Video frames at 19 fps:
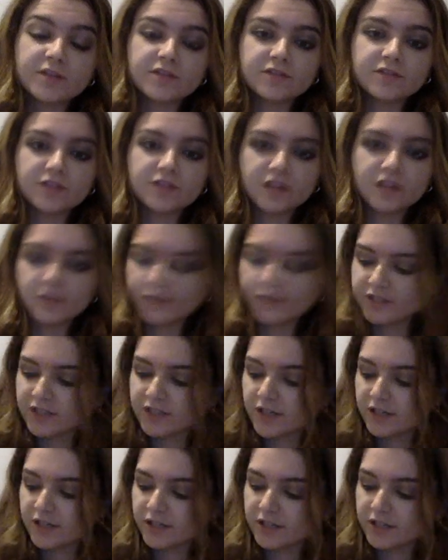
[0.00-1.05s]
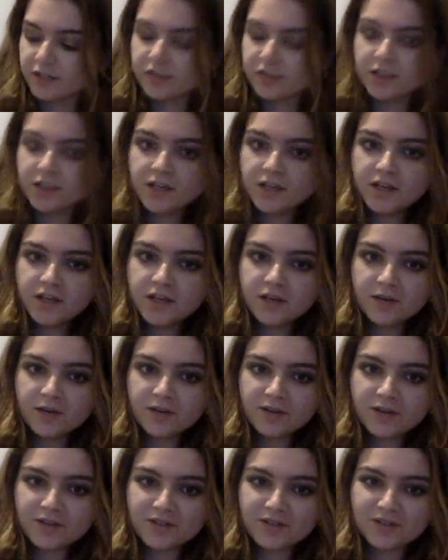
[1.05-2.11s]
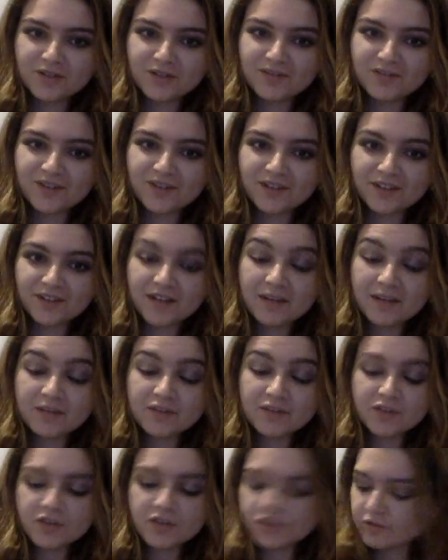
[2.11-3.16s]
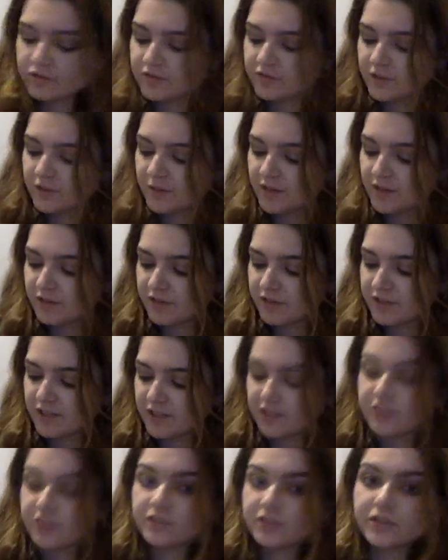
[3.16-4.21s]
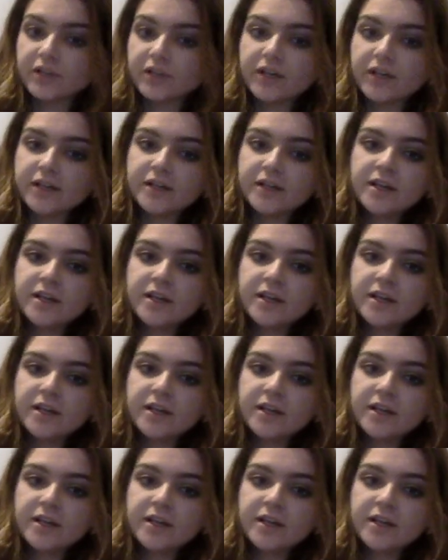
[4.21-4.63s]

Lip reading: DIY guitar kit that you can find on Amazon or via many retailers online,